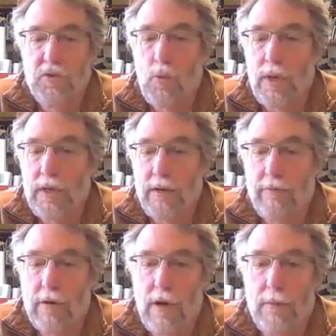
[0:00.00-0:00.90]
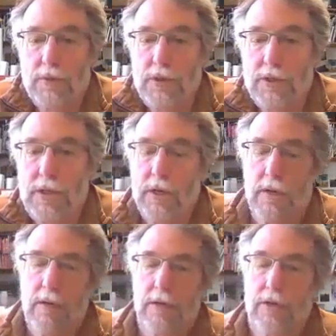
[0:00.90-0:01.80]
at 20 different options
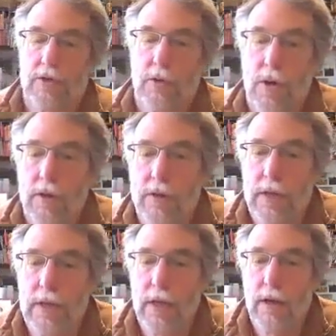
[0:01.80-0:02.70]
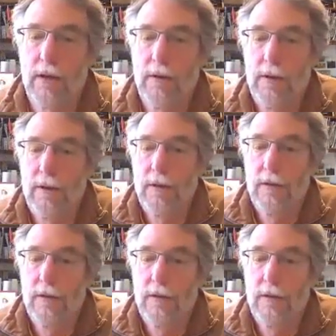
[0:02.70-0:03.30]
here. Let's try the,